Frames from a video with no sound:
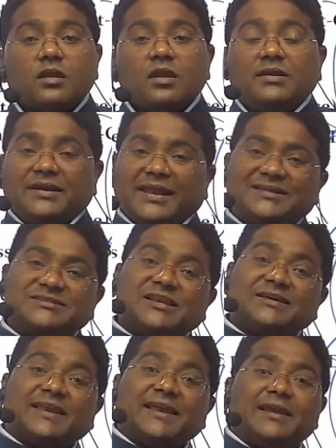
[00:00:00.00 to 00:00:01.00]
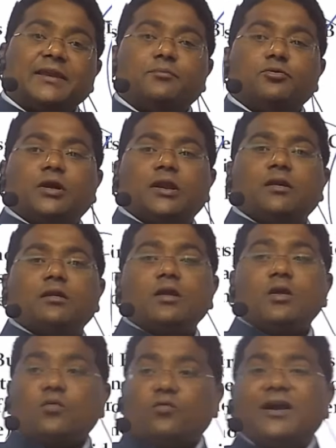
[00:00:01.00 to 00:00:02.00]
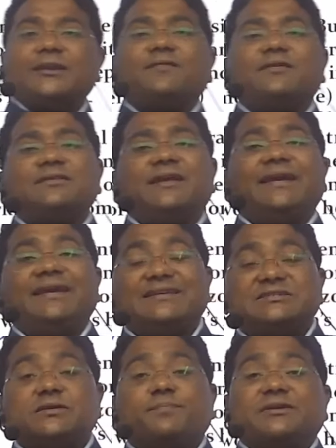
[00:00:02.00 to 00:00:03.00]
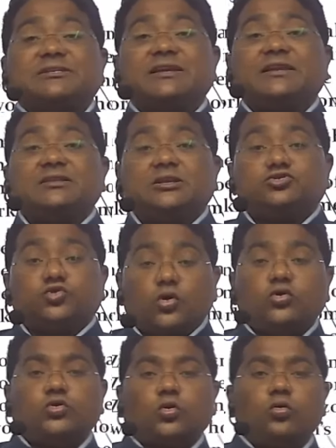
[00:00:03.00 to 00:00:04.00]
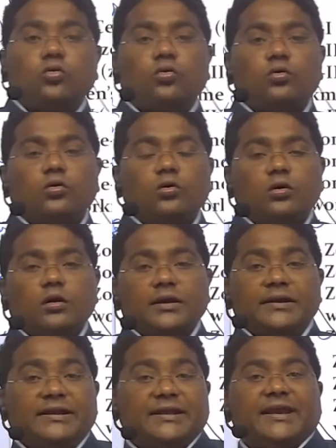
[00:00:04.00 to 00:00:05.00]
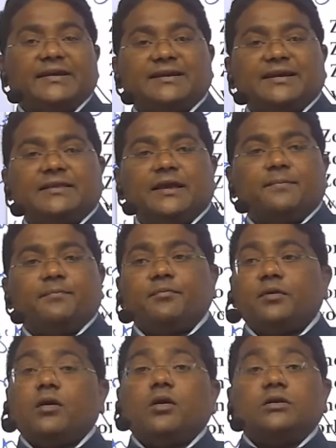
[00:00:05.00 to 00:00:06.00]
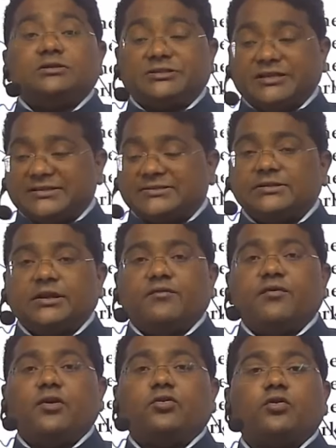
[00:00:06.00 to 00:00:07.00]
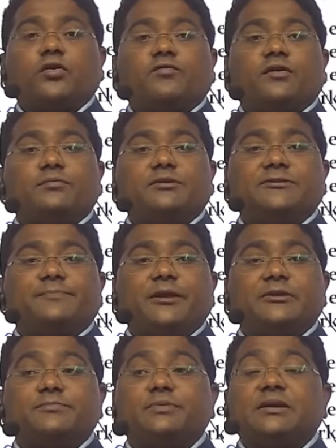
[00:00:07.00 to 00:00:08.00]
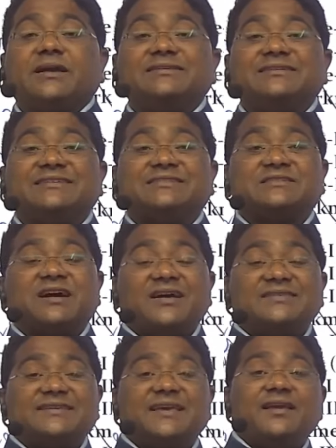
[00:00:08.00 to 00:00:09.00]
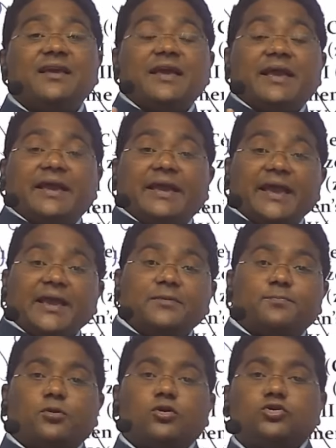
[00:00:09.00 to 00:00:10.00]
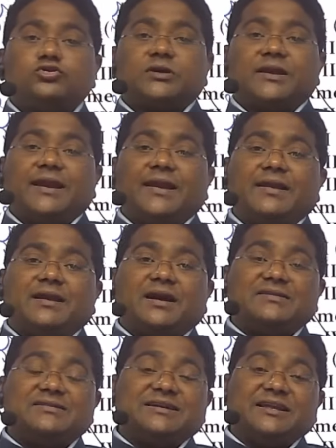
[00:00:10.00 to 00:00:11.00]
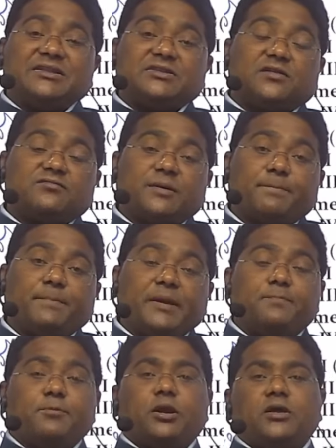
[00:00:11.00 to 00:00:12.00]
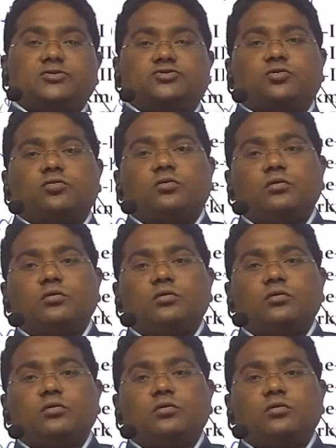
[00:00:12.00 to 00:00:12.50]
National Green Tribunal, whatever the industry present in the zone 2, directed them just evacuate from this place because it is causing air pollution and causing death of the people also,